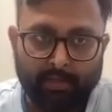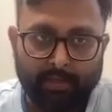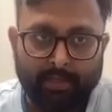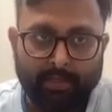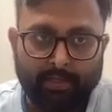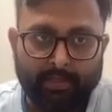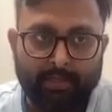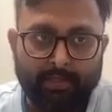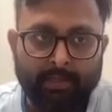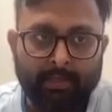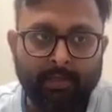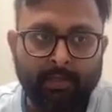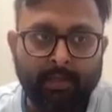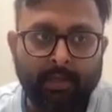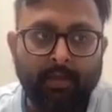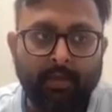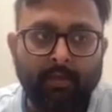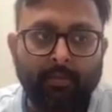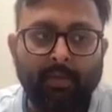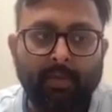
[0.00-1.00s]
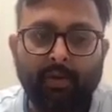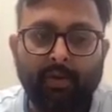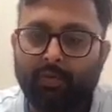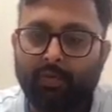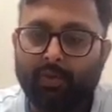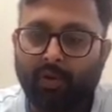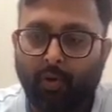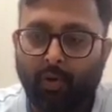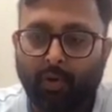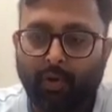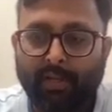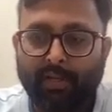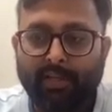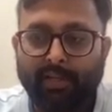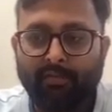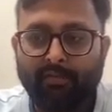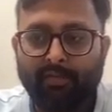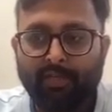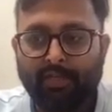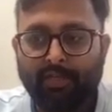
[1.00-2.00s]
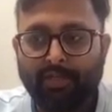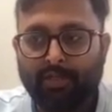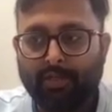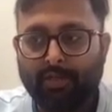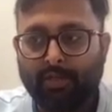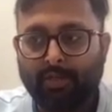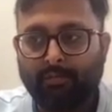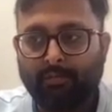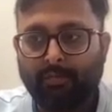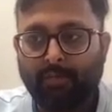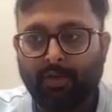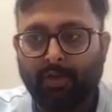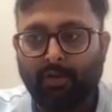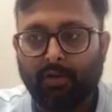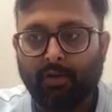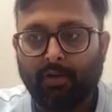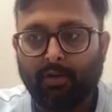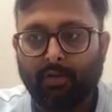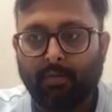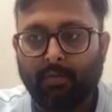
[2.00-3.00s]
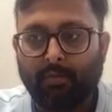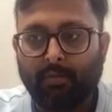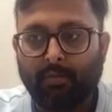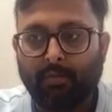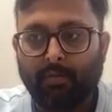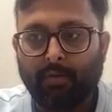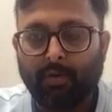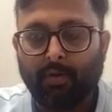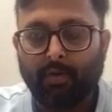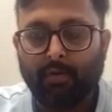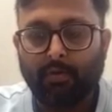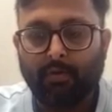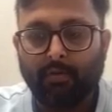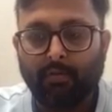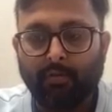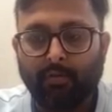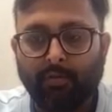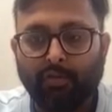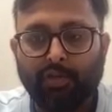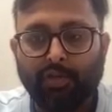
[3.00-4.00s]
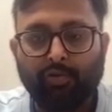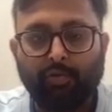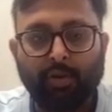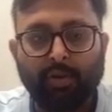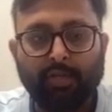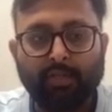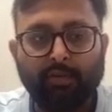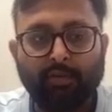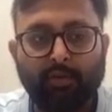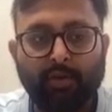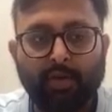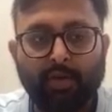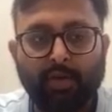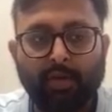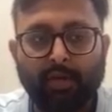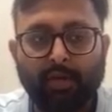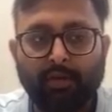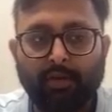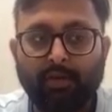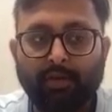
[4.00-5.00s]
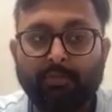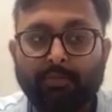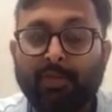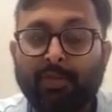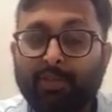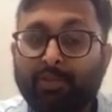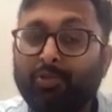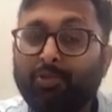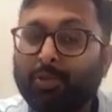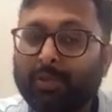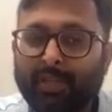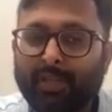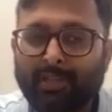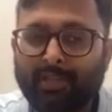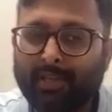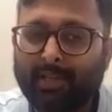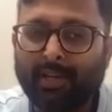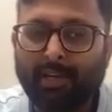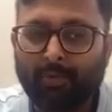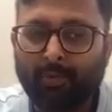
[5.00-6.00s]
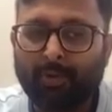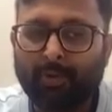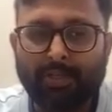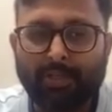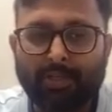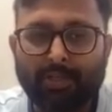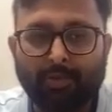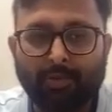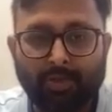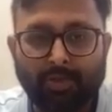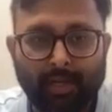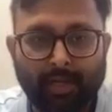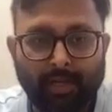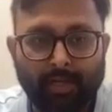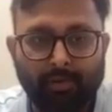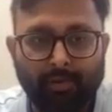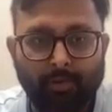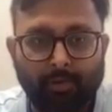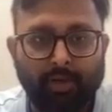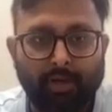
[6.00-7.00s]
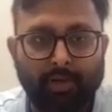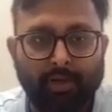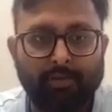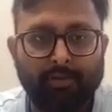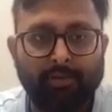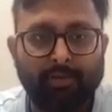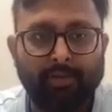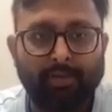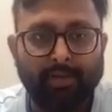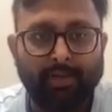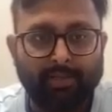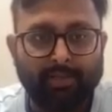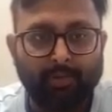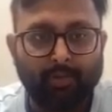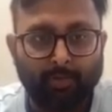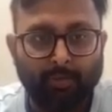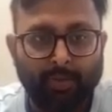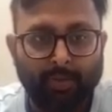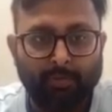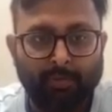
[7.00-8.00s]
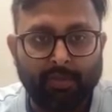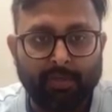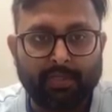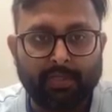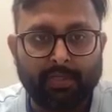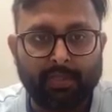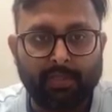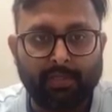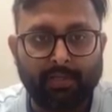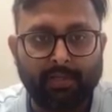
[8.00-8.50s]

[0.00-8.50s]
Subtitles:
the tests. But the only thing which mujhe thoda sa laga ki do teen char questions kuch galat ho gaye D school papers.